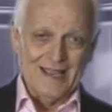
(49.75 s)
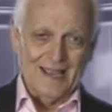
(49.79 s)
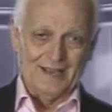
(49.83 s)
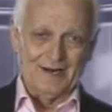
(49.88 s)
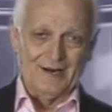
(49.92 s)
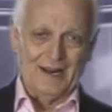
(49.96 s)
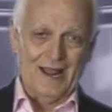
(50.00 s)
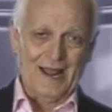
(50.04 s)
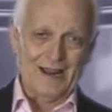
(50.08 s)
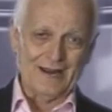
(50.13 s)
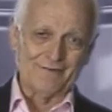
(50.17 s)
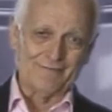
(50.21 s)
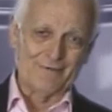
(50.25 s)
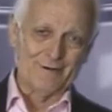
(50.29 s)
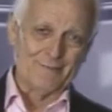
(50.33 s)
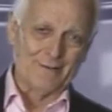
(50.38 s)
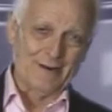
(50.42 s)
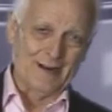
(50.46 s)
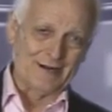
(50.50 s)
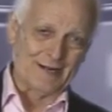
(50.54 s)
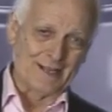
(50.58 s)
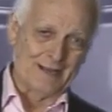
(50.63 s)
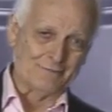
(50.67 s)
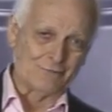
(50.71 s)
And hi,
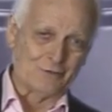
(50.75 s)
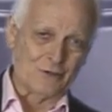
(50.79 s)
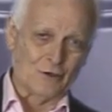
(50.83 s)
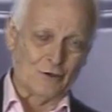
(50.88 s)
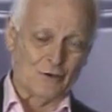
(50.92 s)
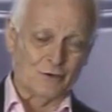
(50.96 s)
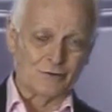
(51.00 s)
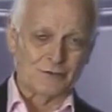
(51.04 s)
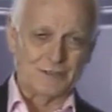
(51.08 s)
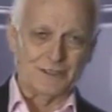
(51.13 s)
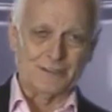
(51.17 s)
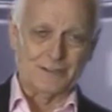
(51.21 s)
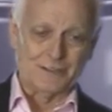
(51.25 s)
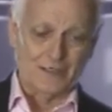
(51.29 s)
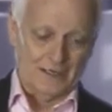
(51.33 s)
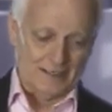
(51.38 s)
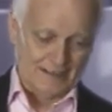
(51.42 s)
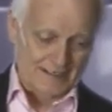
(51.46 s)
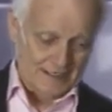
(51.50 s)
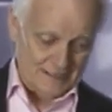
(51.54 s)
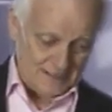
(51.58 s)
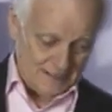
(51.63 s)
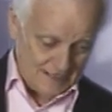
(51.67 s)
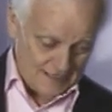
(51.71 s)
everybody, I'm Carlton
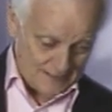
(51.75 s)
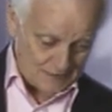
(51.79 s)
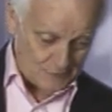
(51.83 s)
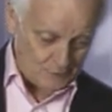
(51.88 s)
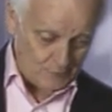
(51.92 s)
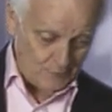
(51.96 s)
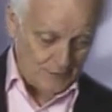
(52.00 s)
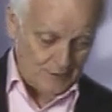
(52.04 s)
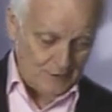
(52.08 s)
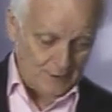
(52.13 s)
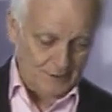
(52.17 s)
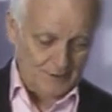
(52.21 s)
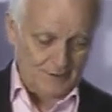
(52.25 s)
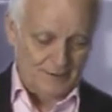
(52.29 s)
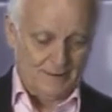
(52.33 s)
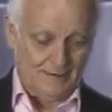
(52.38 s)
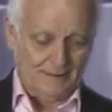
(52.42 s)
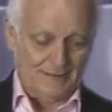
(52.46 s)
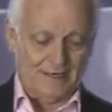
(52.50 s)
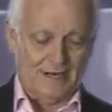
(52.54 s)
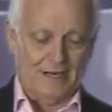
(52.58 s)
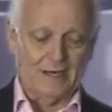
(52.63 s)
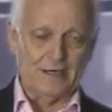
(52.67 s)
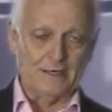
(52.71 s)
Duck. And yes, we're going to
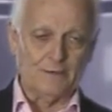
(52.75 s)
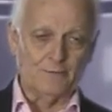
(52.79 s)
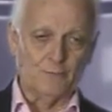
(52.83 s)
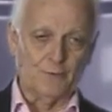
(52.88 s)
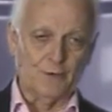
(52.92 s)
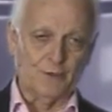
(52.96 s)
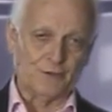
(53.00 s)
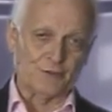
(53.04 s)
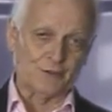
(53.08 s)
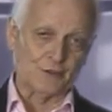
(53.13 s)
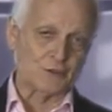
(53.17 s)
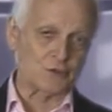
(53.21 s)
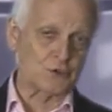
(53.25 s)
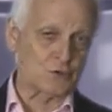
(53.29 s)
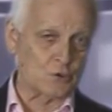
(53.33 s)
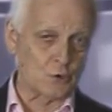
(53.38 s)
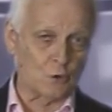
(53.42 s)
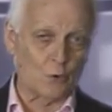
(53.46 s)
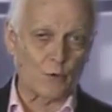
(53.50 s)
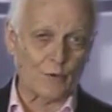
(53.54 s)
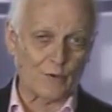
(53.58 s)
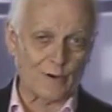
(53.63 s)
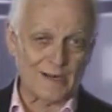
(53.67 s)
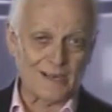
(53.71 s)
be dealing with the
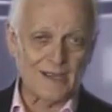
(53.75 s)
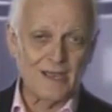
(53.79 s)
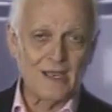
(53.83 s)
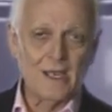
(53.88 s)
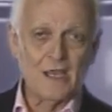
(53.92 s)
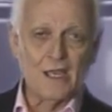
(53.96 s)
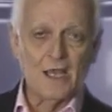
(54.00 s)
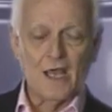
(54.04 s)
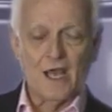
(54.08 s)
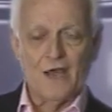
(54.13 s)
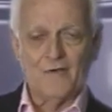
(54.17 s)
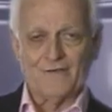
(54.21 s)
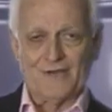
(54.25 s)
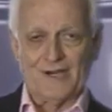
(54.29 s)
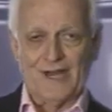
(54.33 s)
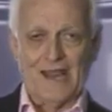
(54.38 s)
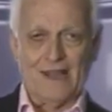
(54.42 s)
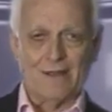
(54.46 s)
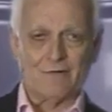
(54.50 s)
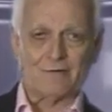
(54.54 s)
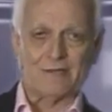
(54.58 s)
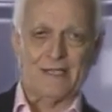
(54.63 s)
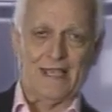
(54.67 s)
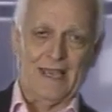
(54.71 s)
story of an
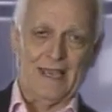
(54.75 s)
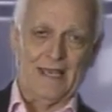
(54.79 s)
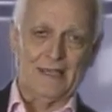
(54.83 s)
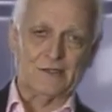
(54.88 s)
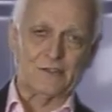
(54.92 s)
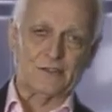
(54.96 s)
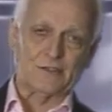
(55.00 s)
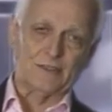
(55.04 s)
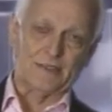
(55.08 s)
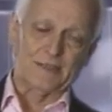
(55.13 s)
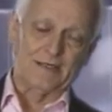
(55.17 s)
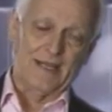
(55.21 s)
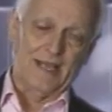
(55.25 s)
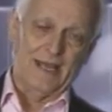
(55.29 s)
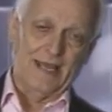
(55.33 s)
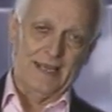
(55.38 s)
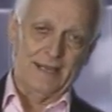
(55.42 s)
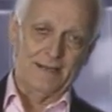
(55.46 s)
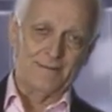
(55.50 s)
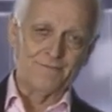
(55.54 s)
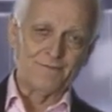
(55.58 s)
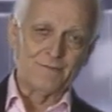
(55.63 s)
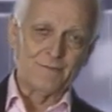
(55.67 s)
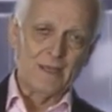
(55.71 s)
outcast
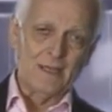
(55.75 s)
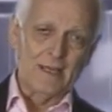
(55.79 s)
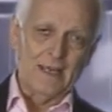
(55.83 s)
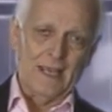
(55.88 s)
today.